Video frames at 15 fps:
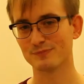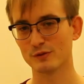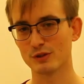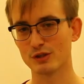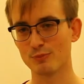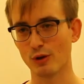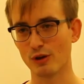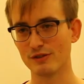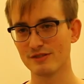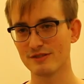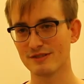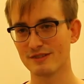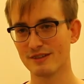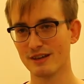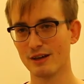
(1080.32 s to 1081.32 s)

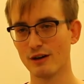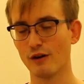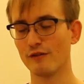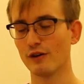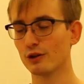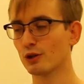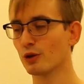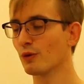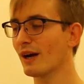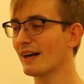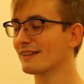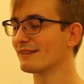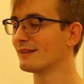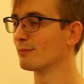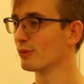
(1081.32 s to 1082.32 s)
response, although
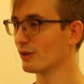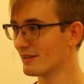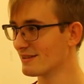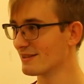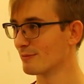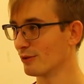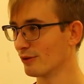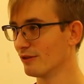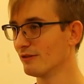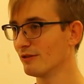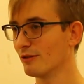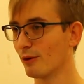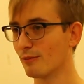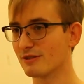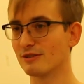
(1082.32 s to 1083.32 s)
correct in
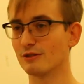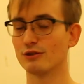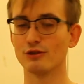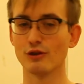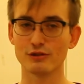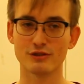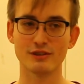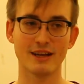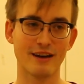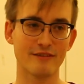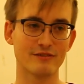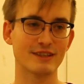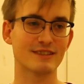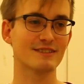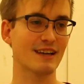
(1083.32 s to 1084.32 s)
principle, obviously you're not going to
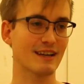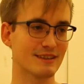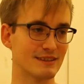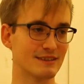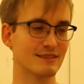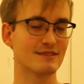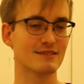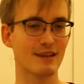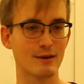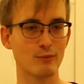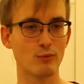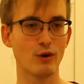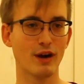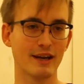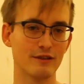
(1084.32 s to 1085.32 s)
have exactly the
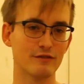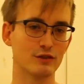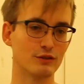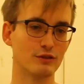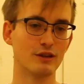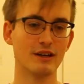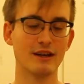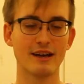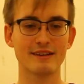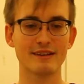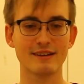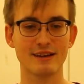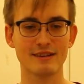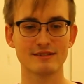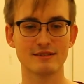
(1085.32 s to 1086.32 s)
same way of you
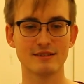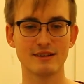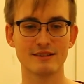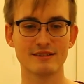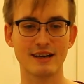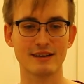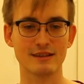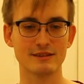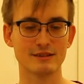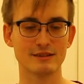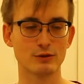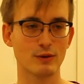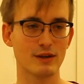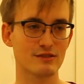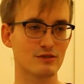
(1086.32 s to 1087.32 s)
tackling the
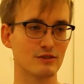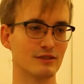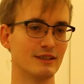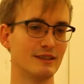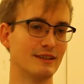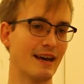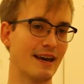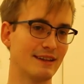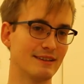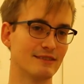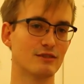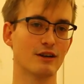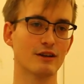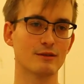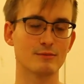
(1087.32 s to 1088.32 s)
question in any
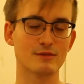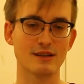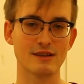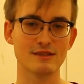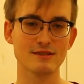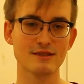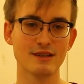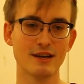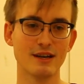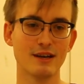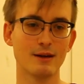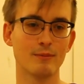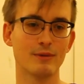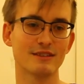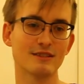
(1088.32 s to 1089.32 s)
circumstance,
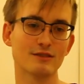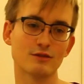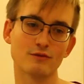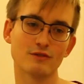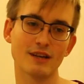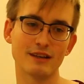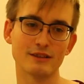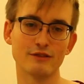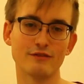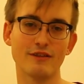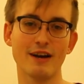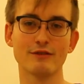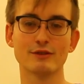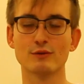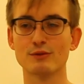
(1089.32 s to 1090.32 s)
but this kind of
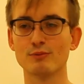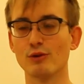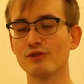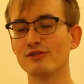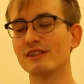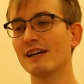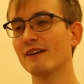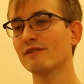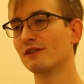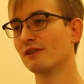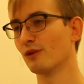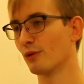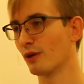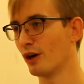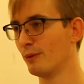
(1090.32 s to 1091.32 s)
varied response left the
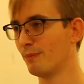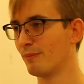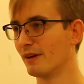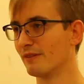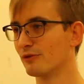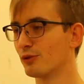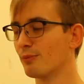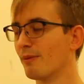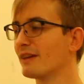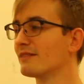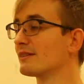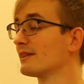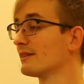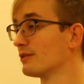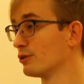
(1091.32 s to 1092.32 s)
door open to
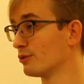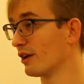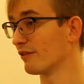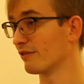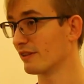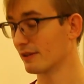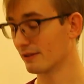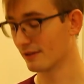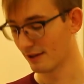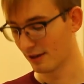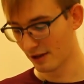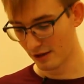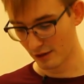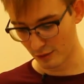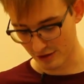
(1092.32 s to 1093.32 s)
basically do nothing,
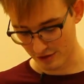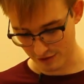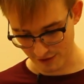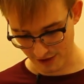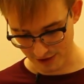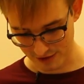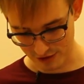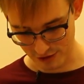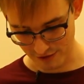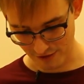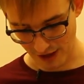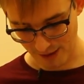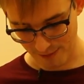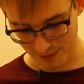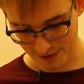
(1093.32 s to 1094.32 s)
which eventually
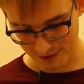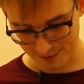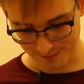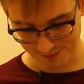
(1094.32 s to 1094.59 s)
never happened.